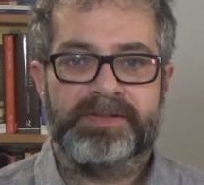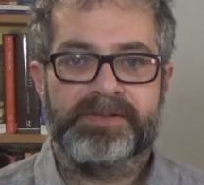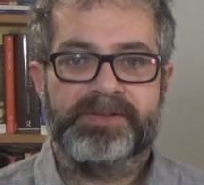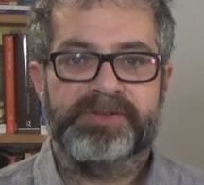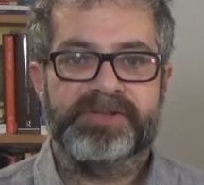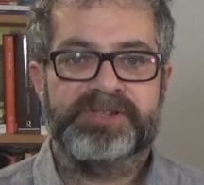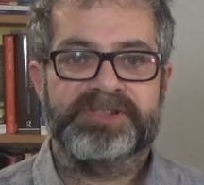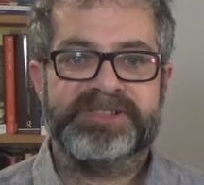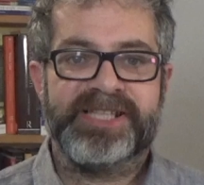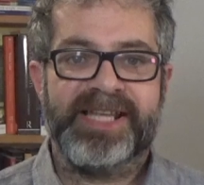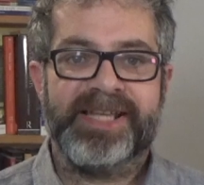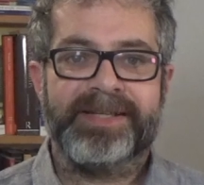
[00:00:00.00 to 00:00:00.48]

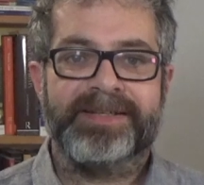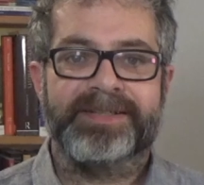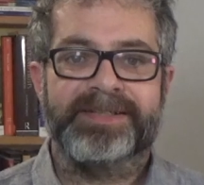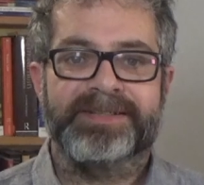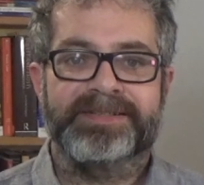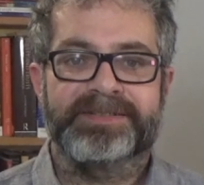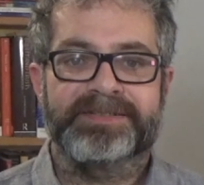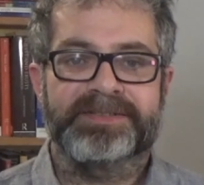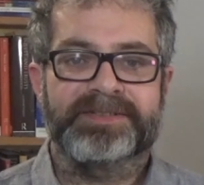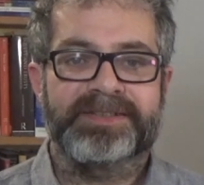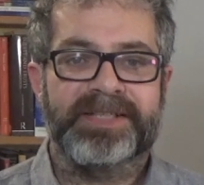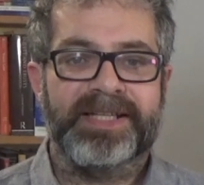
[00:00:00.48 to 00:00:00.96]

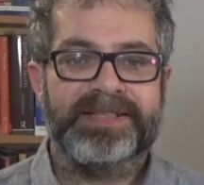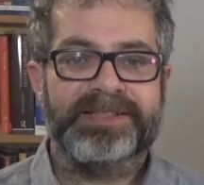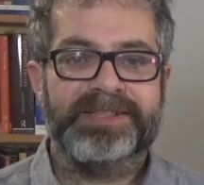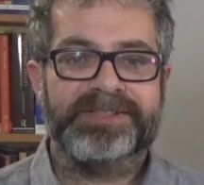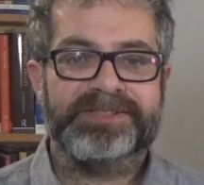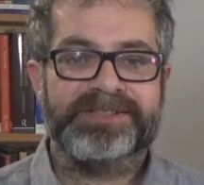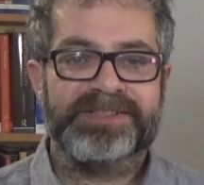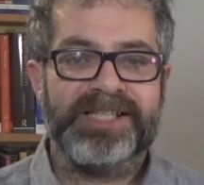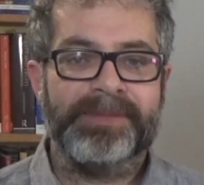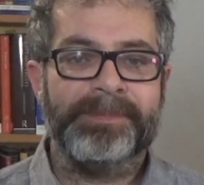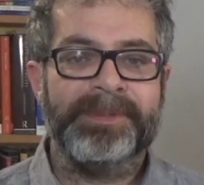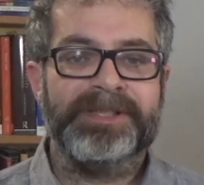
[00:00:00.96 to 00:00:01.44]
Second, it
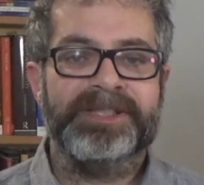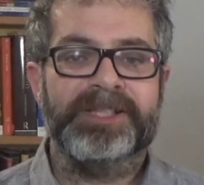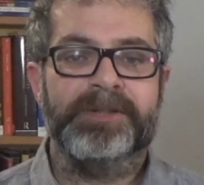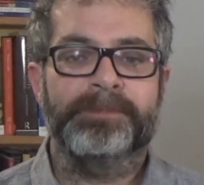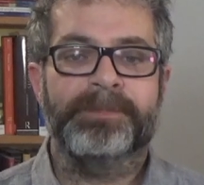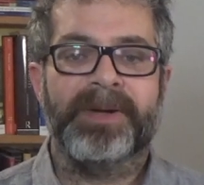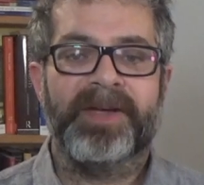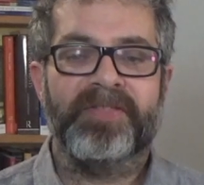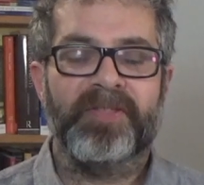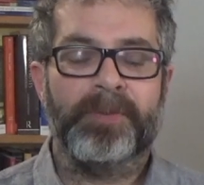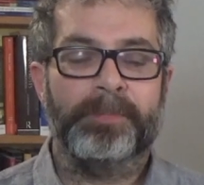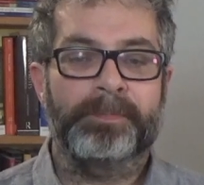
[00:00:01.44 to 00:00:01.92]
is
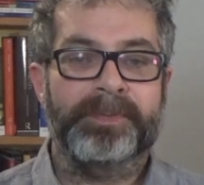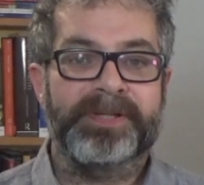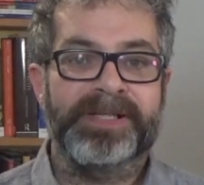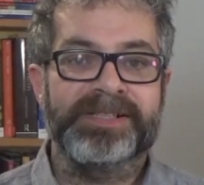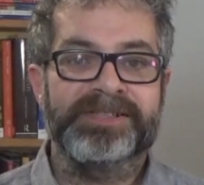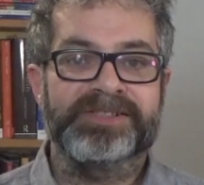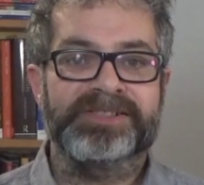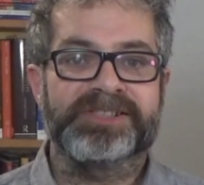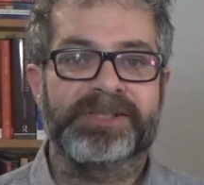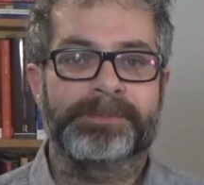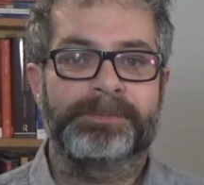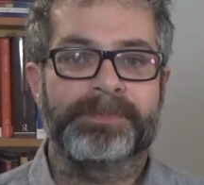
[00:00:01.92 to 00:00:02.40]
limited by the
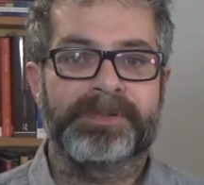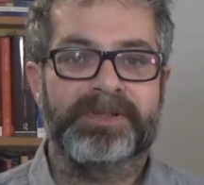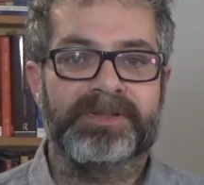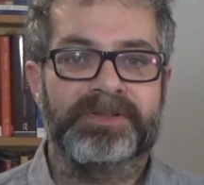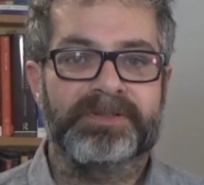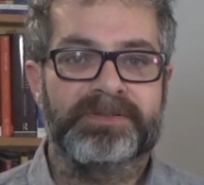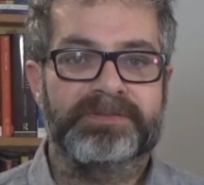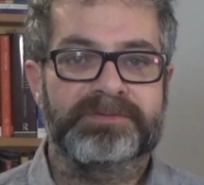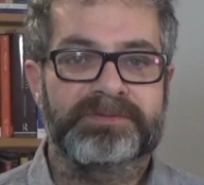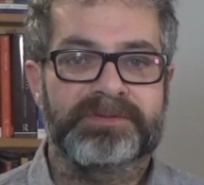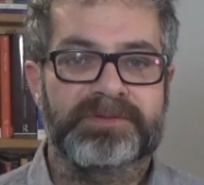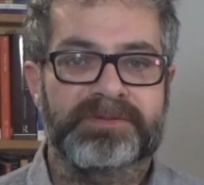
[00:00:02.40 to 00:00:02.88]

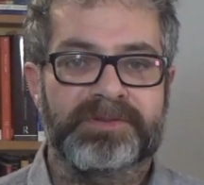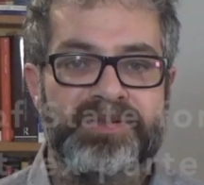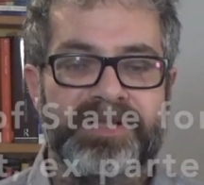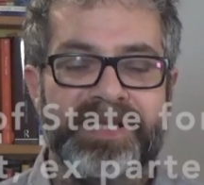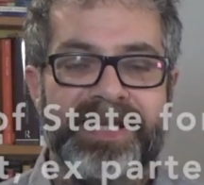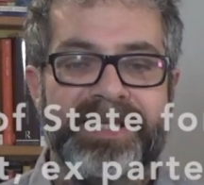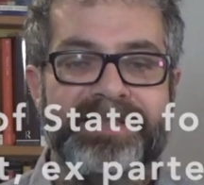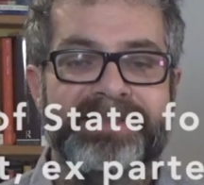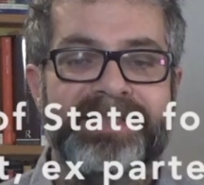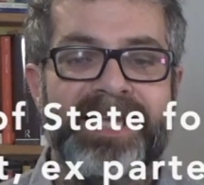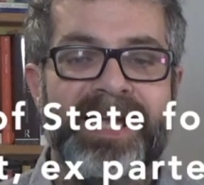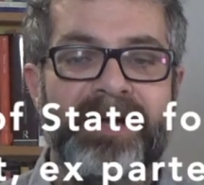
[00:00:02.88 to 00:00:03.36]
principle,
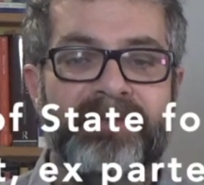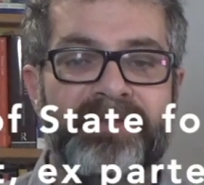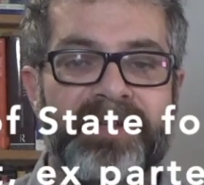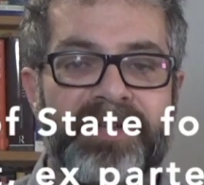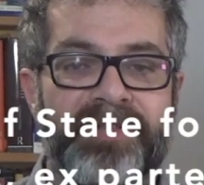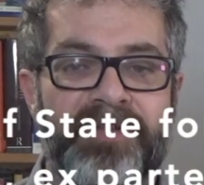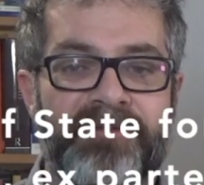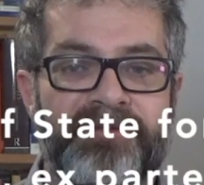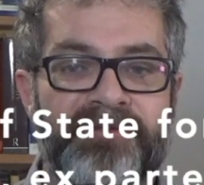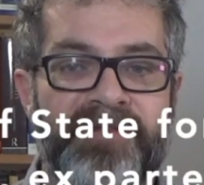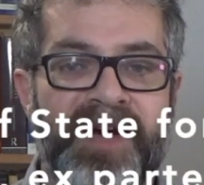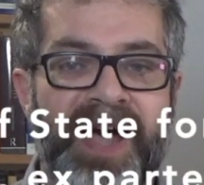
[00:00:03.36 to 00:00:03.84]
laid down
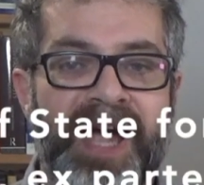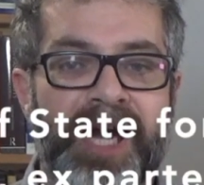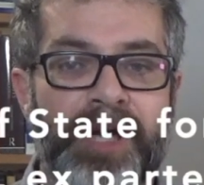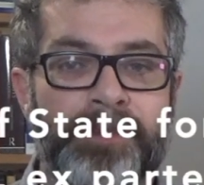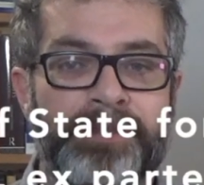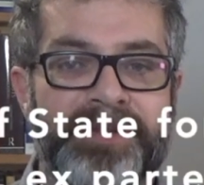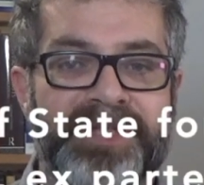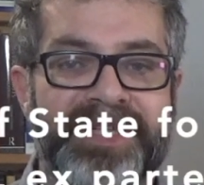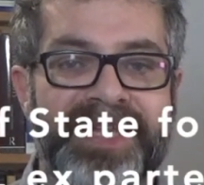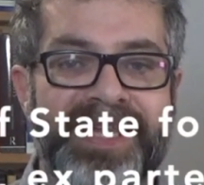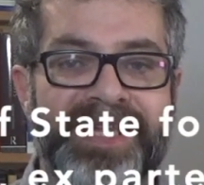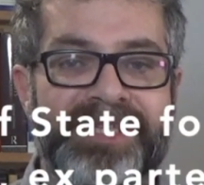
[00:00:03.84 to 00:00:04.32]
in the Fire
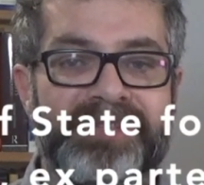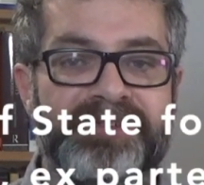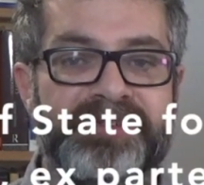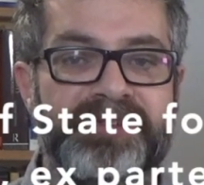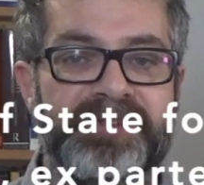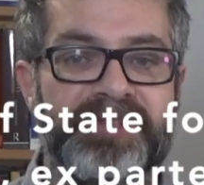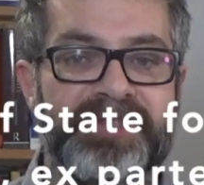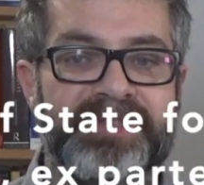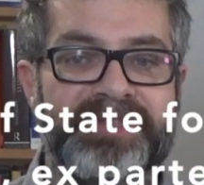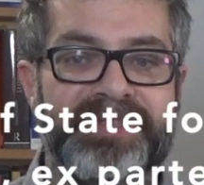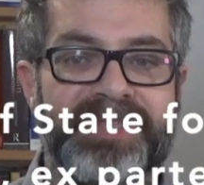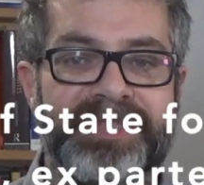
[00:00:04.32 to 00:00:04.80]
Brigades
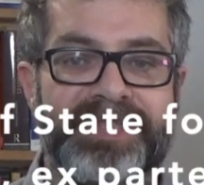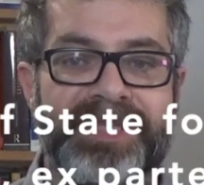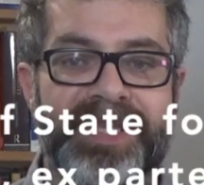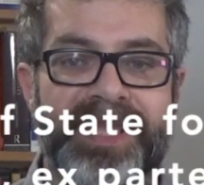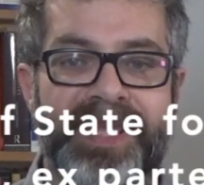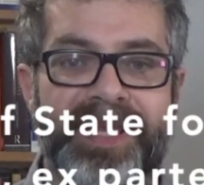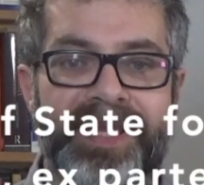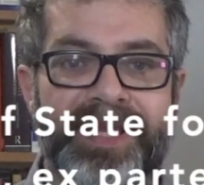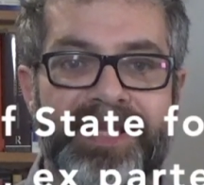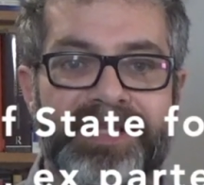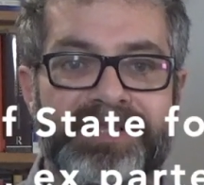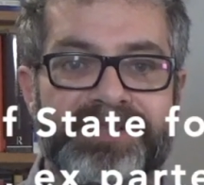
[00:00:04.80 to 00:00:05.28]
Union
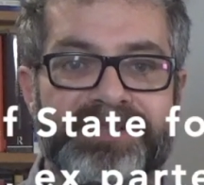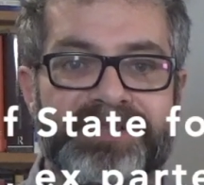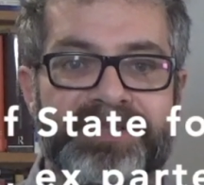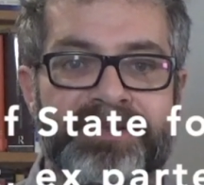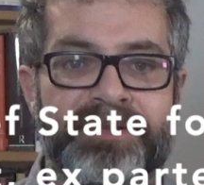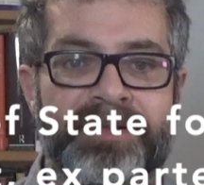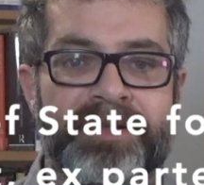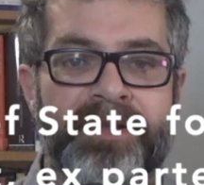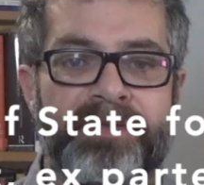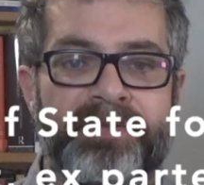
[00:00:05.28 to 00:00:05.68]
case,